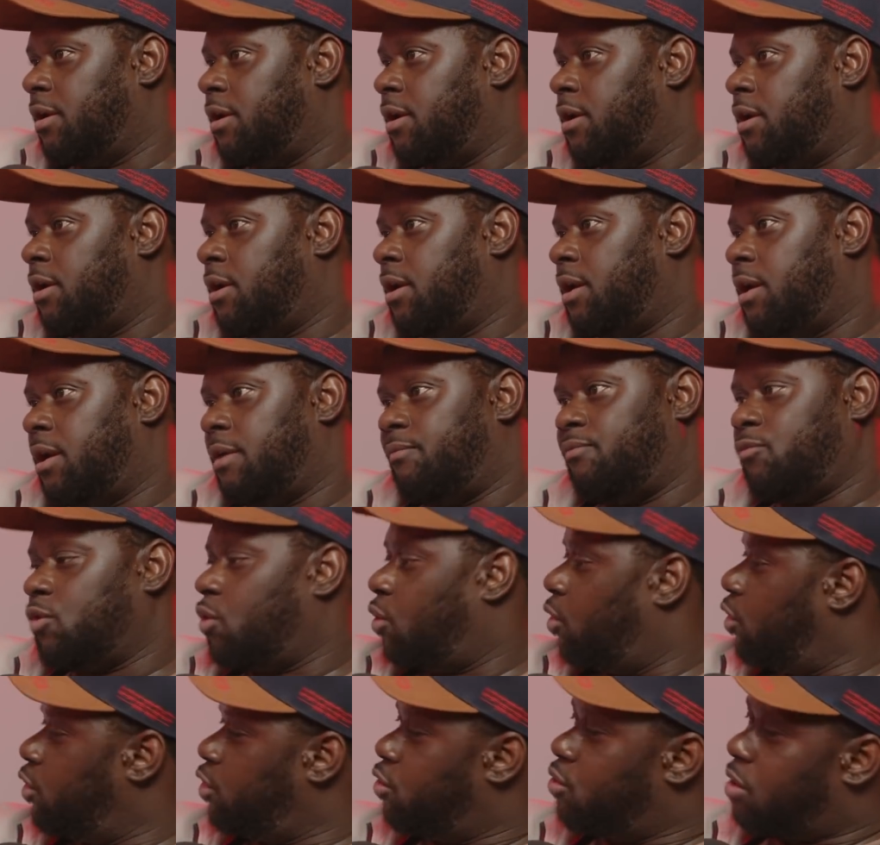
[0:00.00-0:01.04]
Yeah.
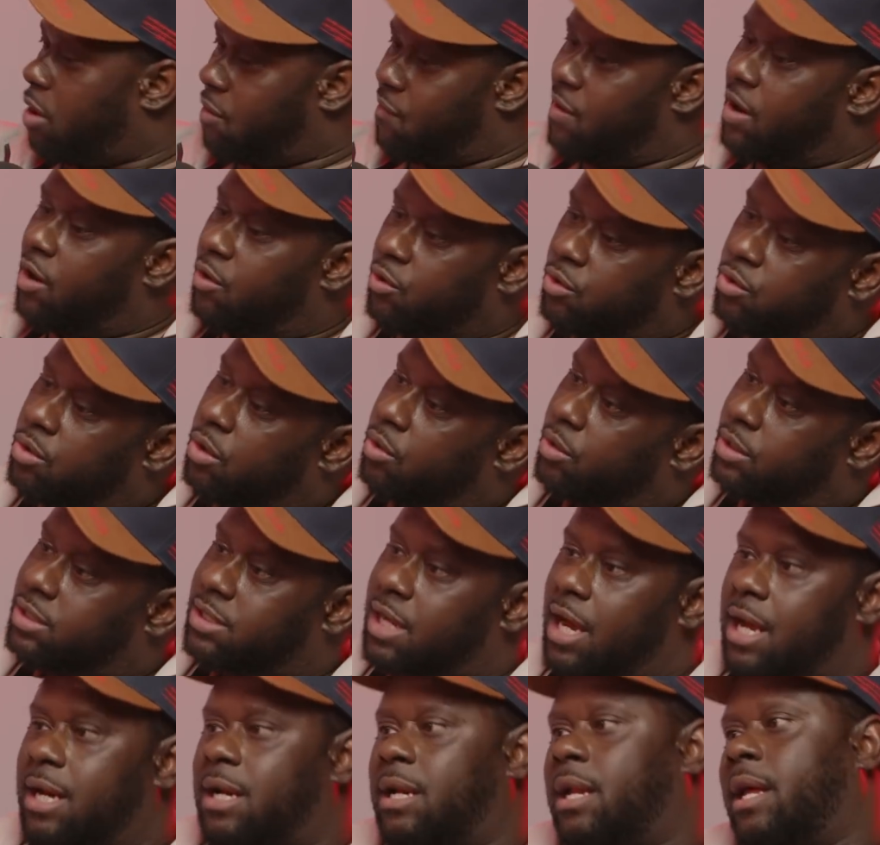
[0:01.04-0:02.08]
On URL, you know, it's
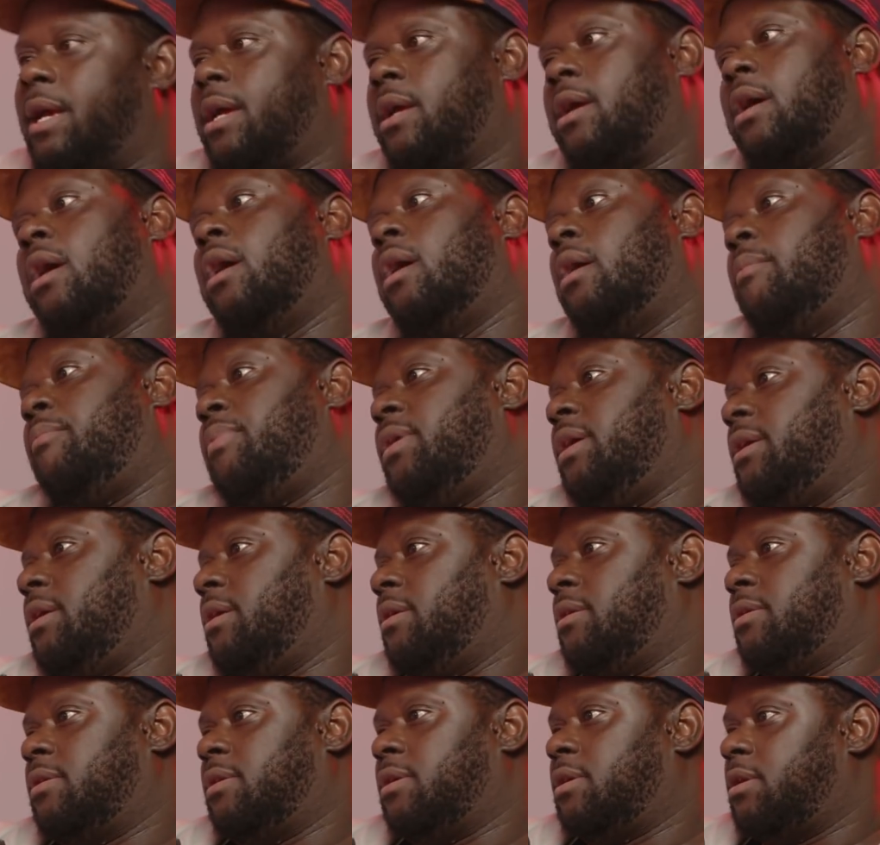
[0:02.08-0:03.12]
kind of like uh, opinion.
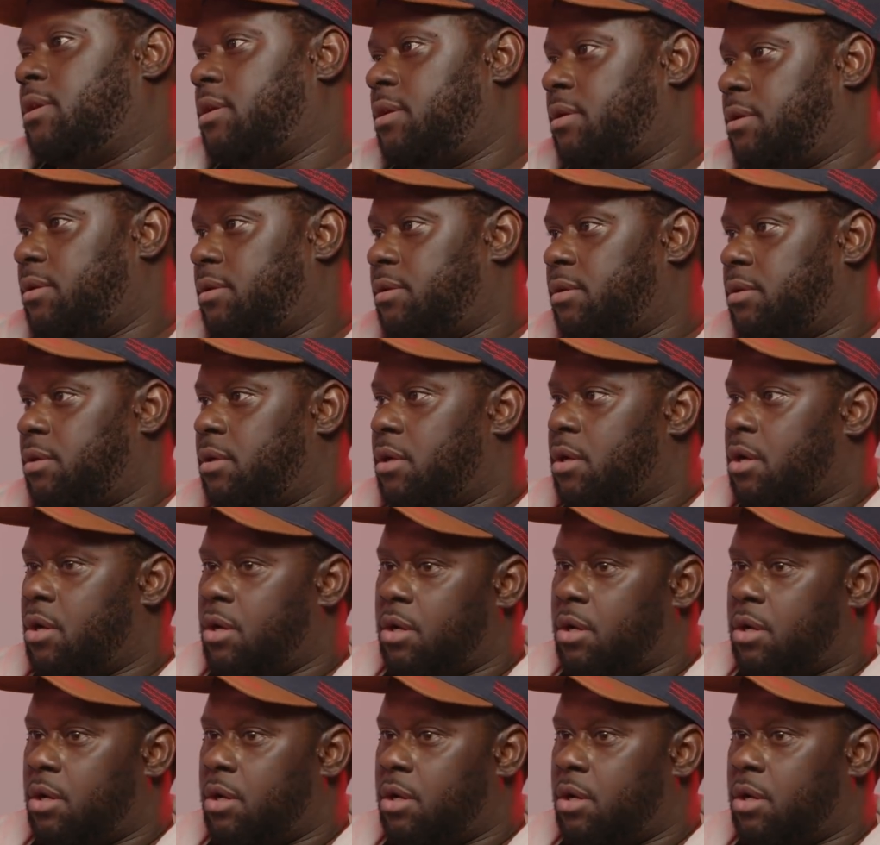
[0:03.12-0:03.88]
Yeah. You won